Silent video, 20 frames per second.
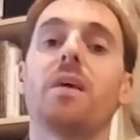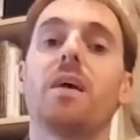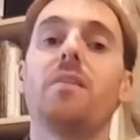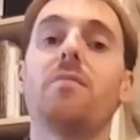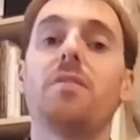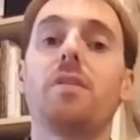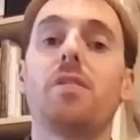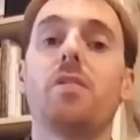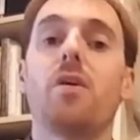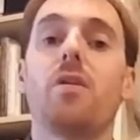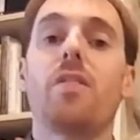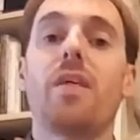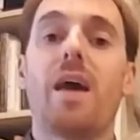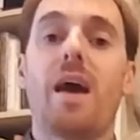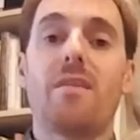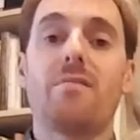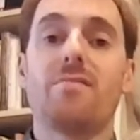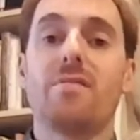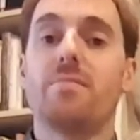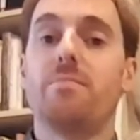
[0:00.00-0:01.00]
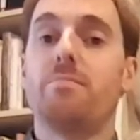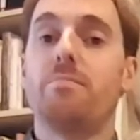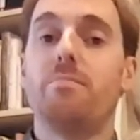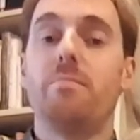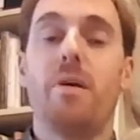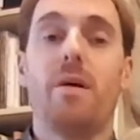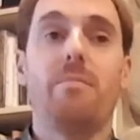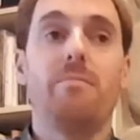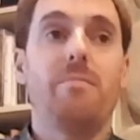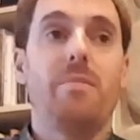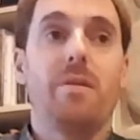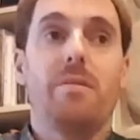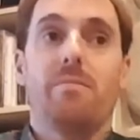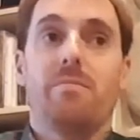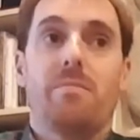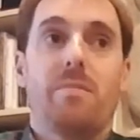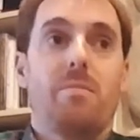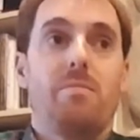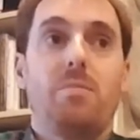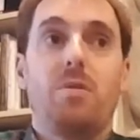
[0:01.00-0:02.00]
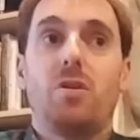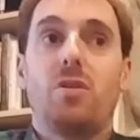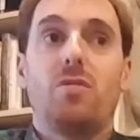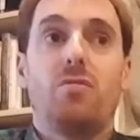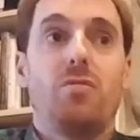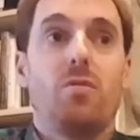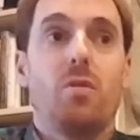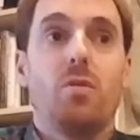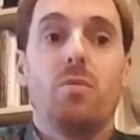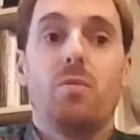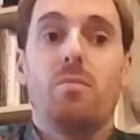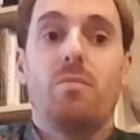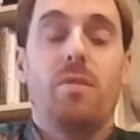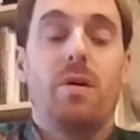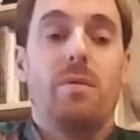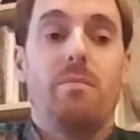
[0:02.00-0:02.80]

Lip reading: even though they have a beautiful,